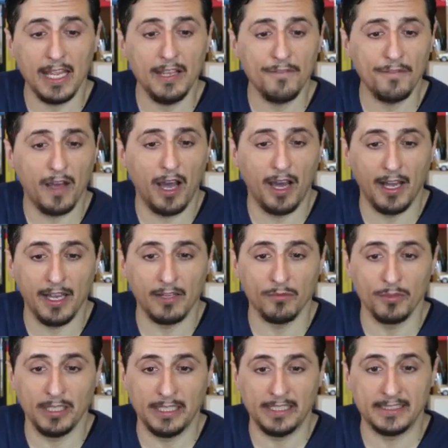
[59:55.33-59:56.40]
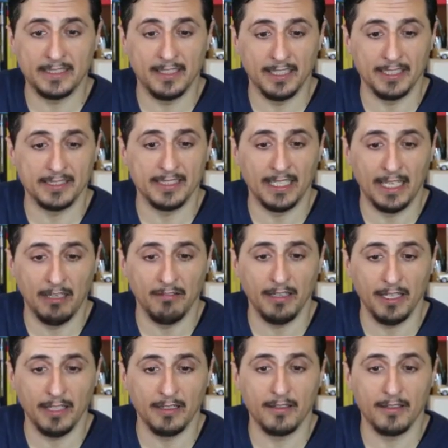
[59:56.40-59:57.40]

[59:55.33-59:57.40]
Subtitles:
if I release this now.